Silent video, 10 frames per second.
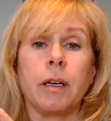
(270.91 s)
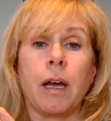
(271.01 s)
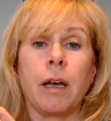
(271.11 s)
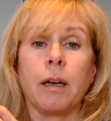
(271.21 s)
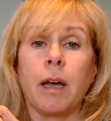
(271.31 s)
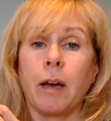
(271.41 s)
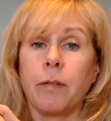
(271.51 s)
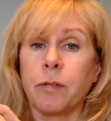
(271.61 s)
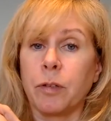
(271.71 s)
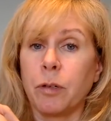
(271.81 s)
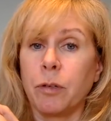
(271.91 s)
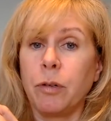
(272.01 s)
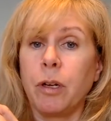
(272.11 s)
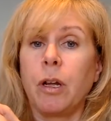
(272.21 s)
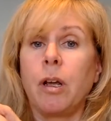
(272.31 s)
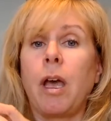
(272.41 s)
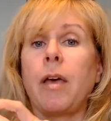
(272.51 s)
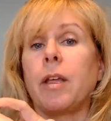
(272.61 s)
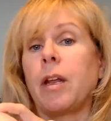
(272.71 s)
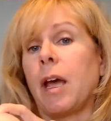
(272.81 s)
afternoon,
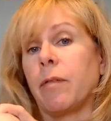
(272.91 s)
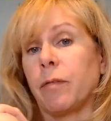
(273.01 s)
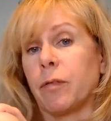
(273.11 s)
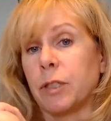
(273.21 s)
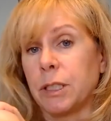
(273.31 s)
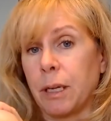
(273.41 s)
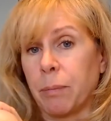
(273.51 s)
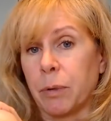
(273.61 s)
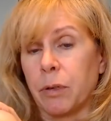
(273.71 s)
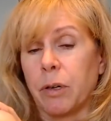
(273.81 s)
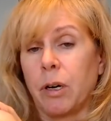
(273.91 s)
and then have it for supper.